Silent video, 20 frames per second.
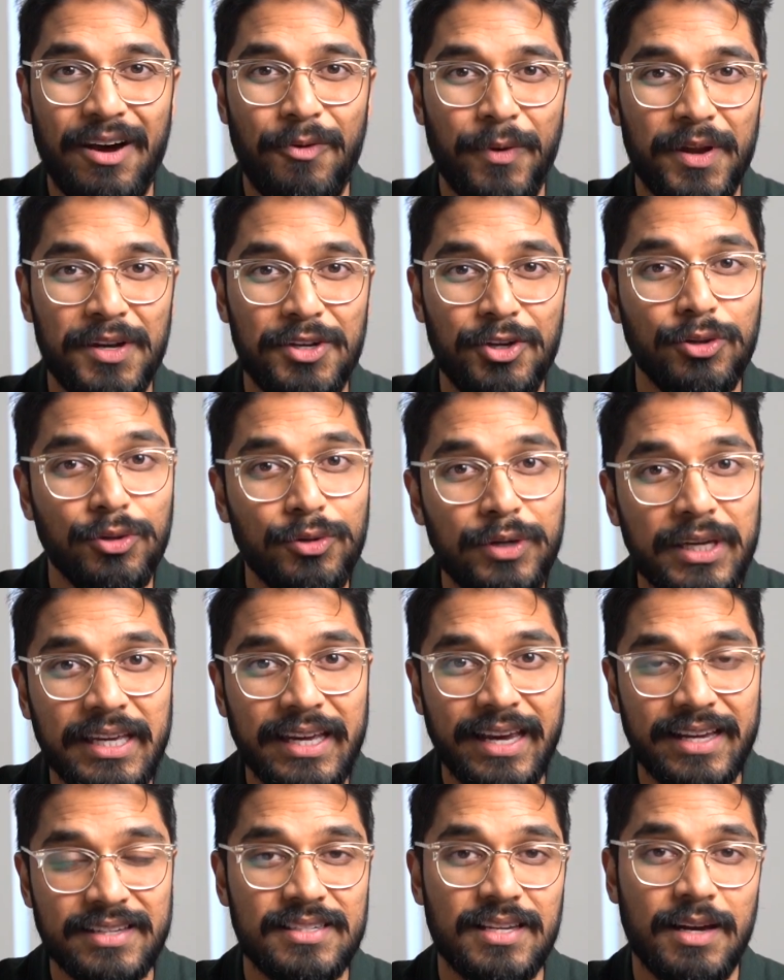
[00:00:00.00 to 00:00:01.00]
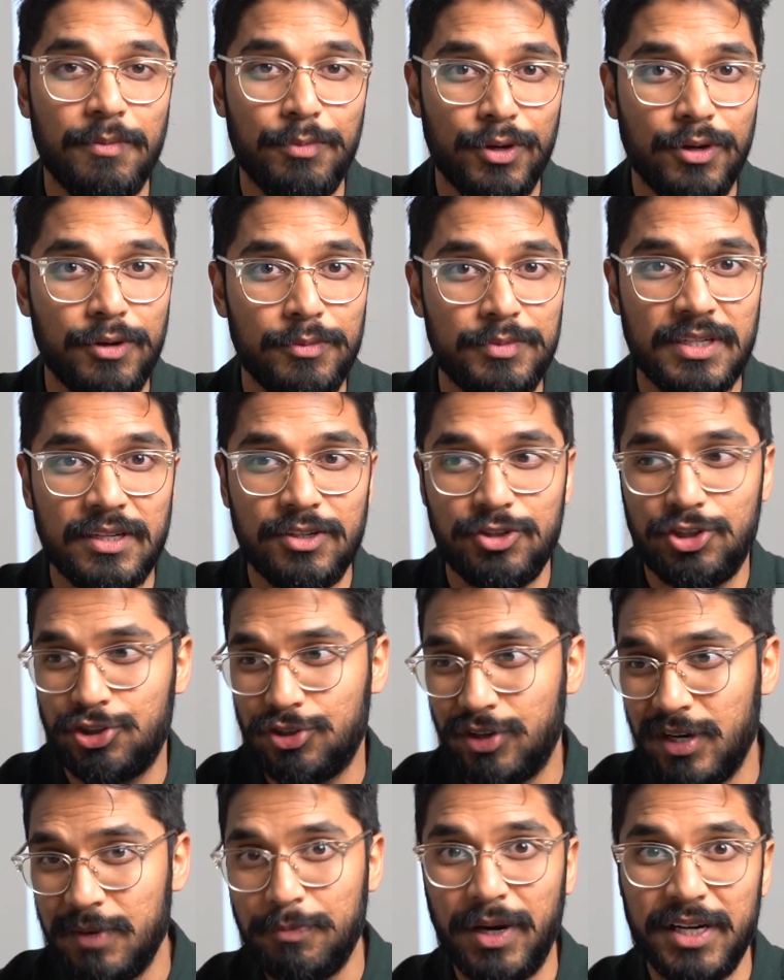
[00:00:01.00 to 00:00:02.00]
when you're looking at suburbs
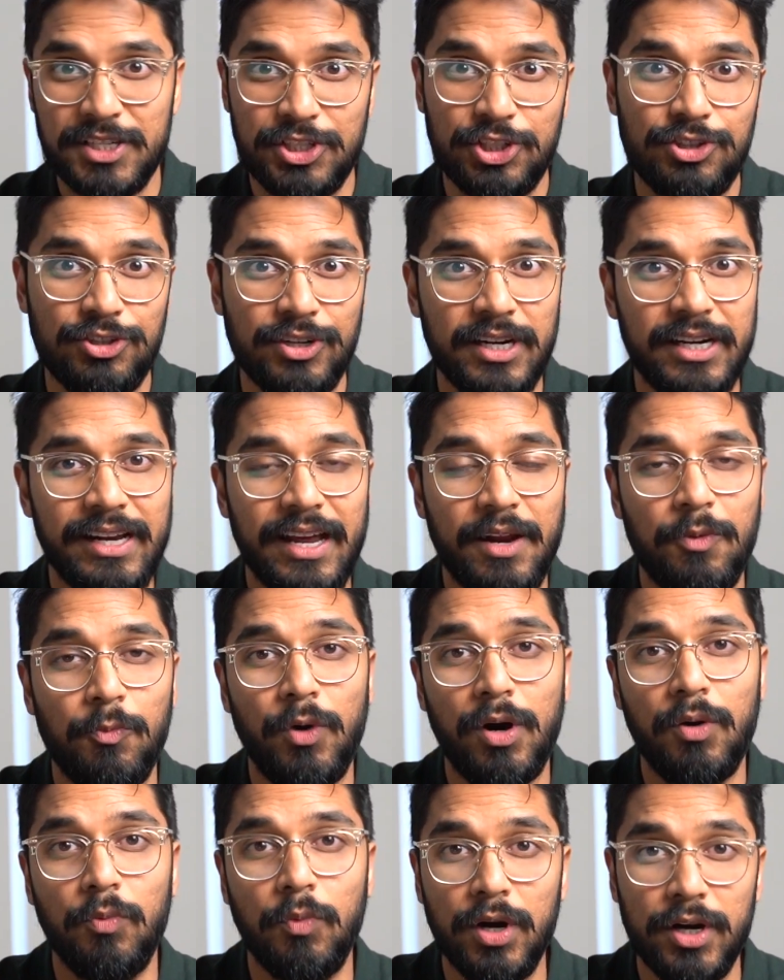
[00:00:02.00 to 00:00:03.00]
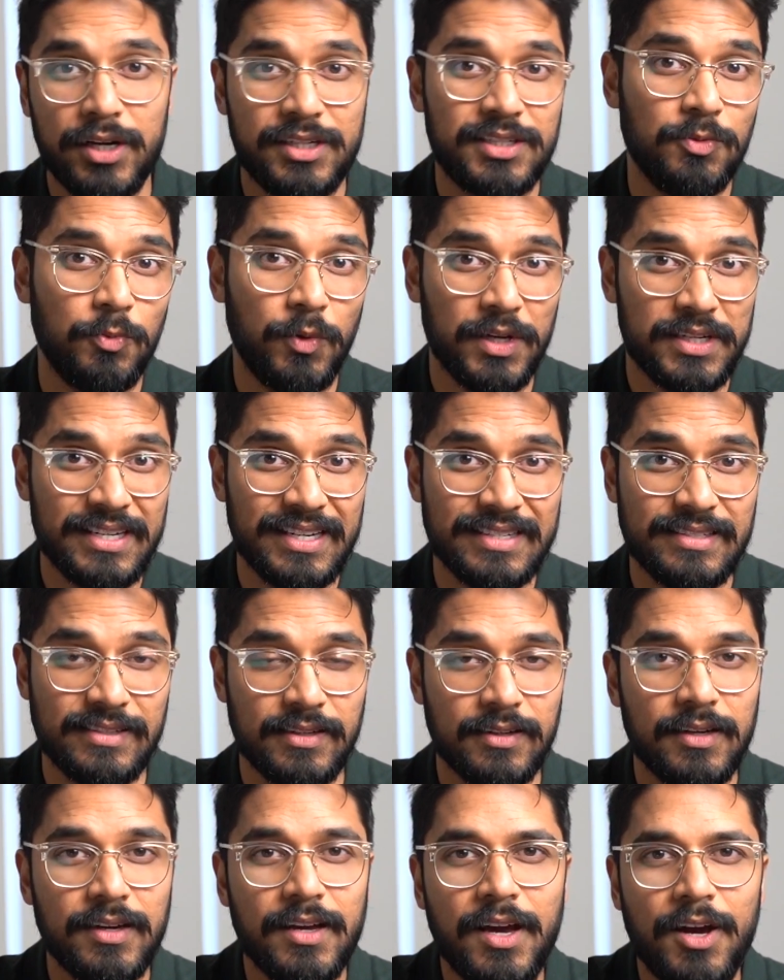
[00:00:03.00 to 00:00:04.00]
street by street and what works and what
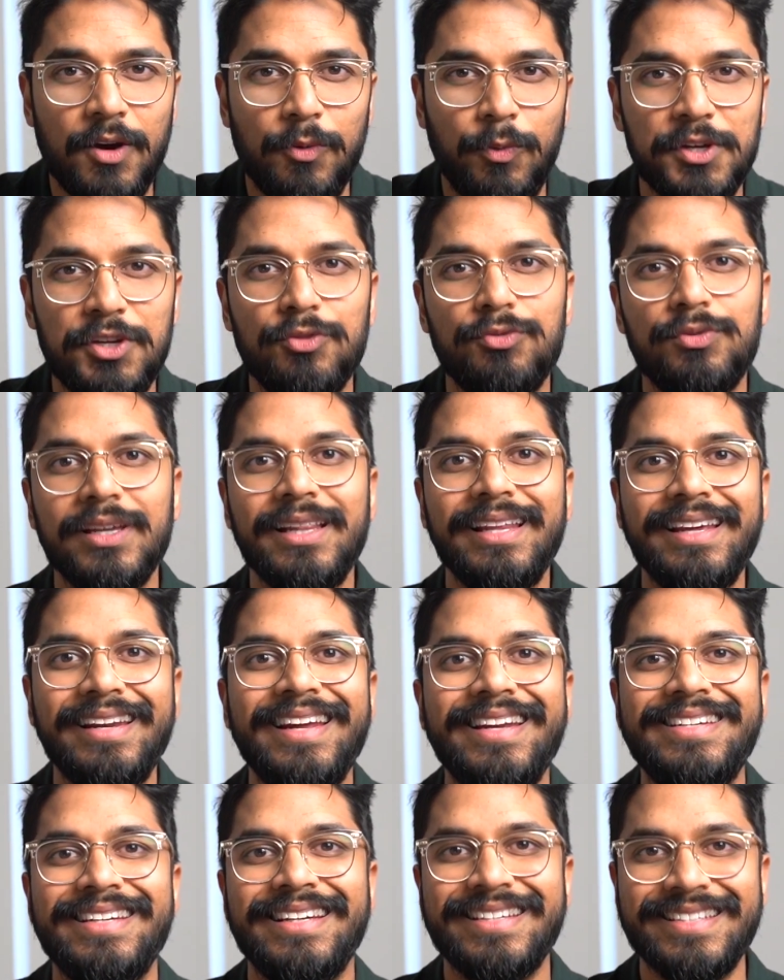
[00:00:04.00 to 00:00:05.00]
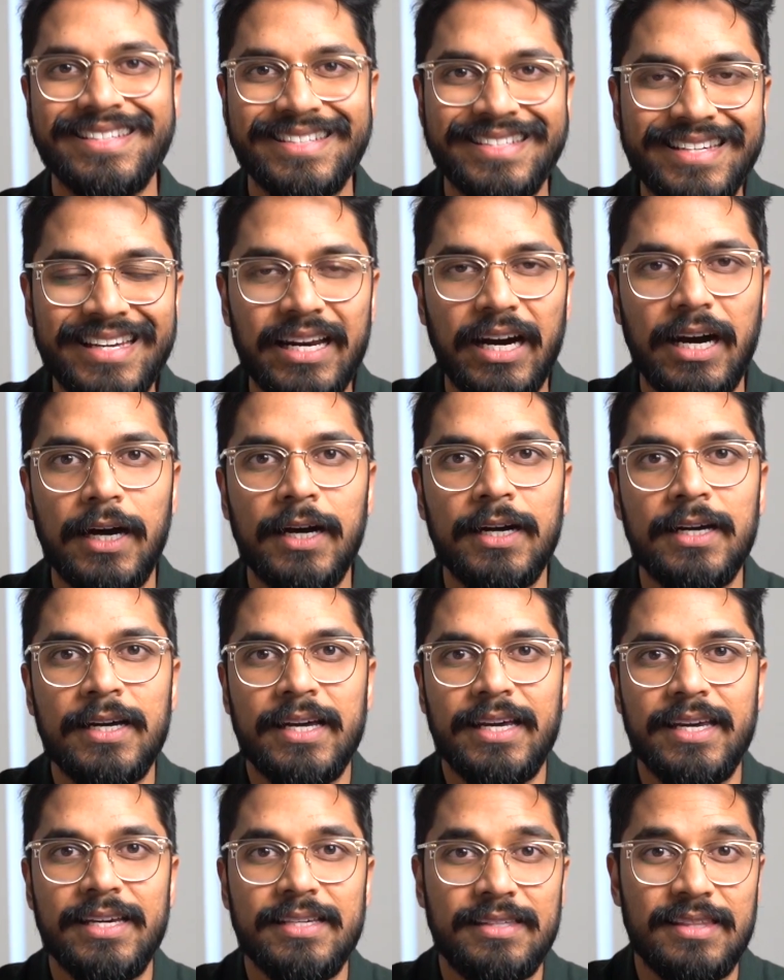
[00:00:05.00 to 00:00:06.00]
doesn't. What you really need to consider
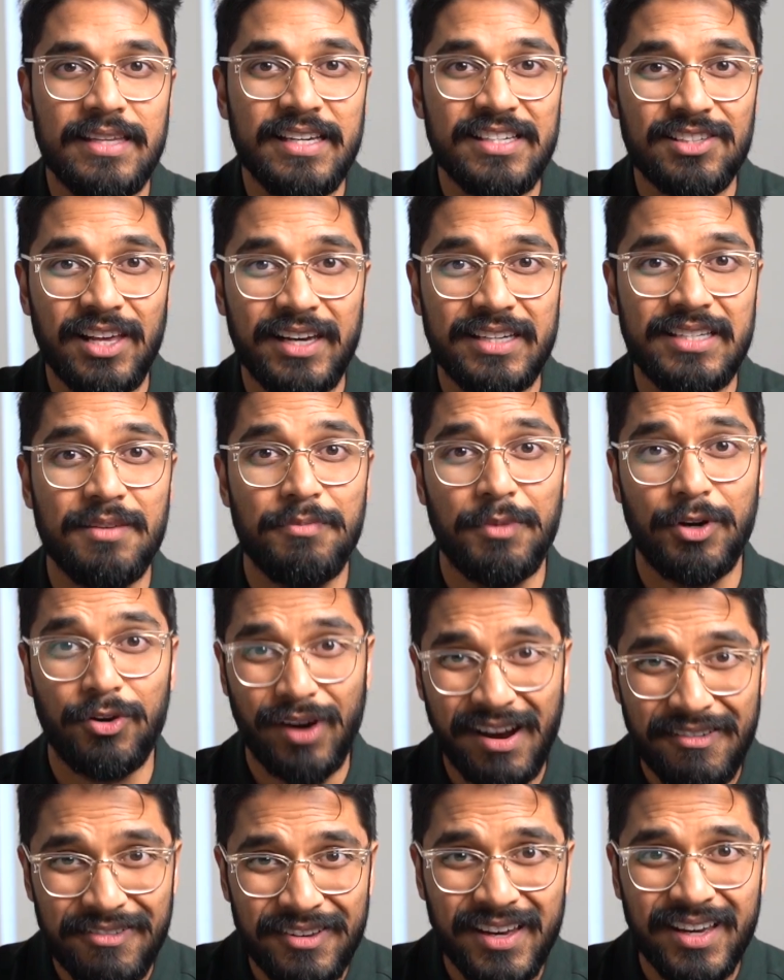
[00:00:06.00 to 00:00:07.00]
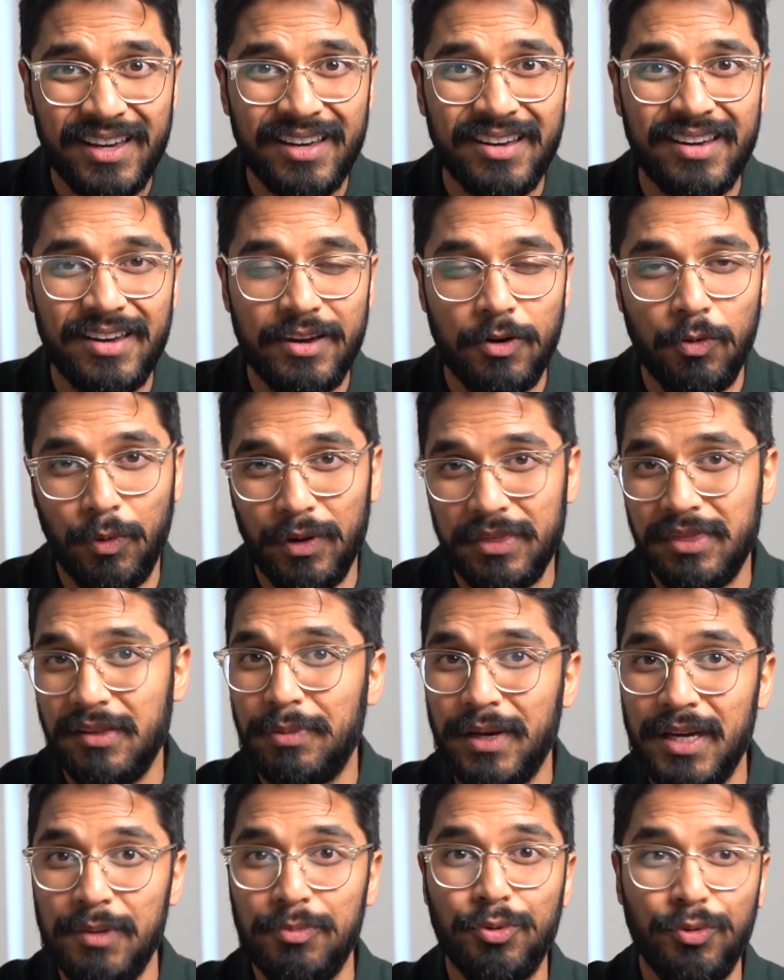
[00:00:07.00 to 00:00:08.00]
is things like demographic, what the
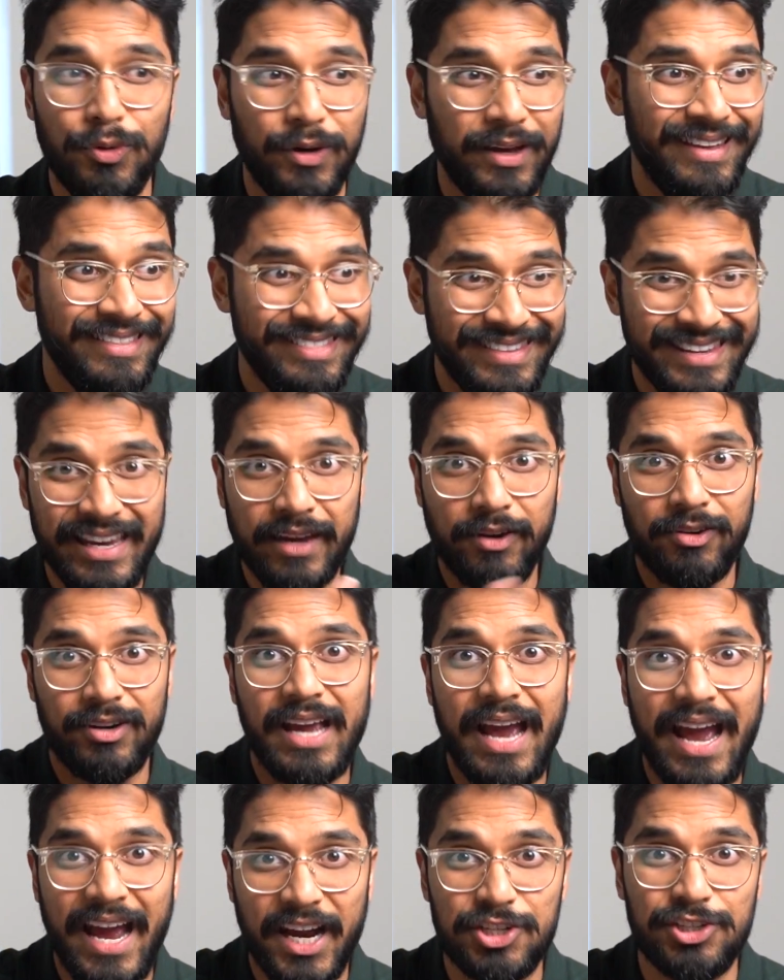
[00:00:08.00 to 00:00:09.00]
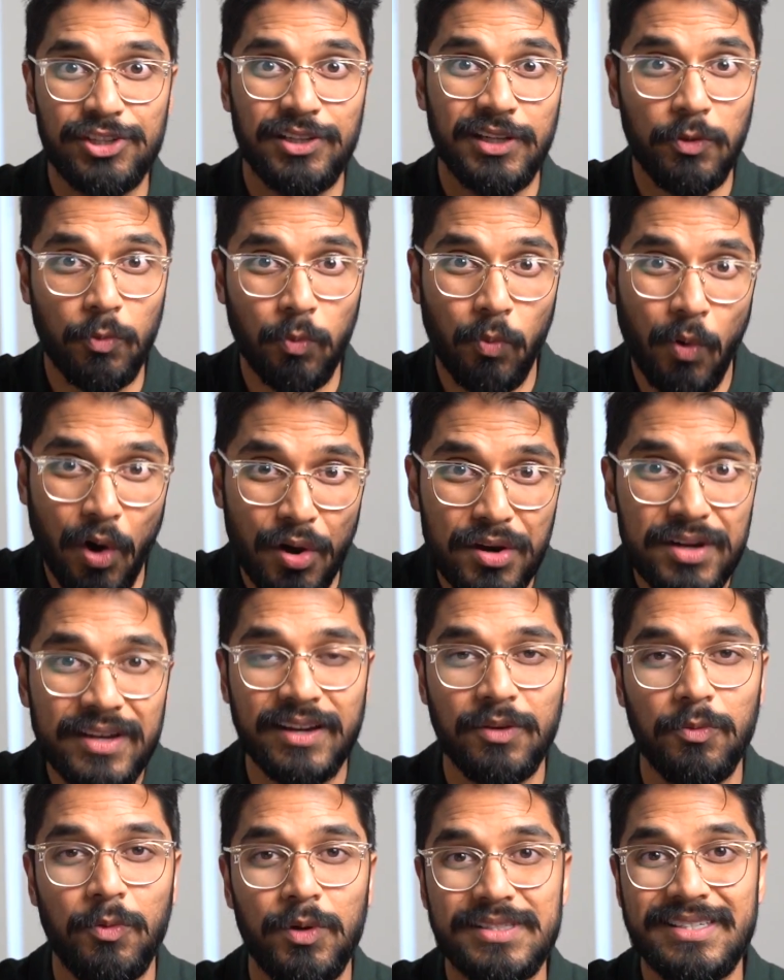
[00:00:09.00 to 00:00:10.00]
people in the area actually want
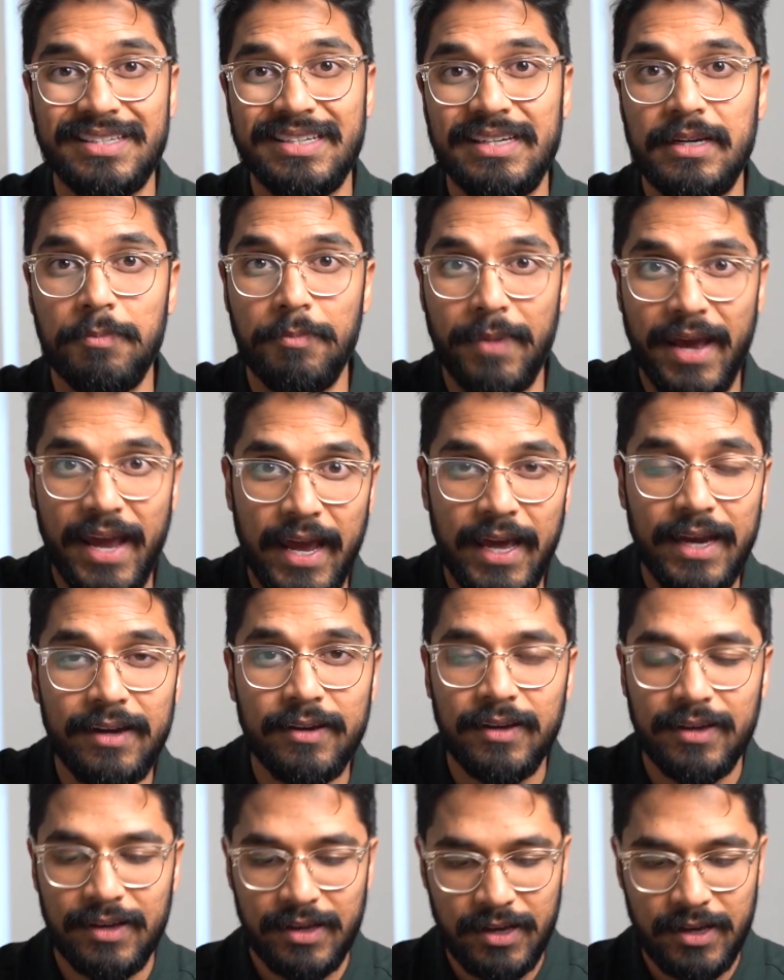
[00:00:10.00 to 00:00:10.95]
and what's in demand,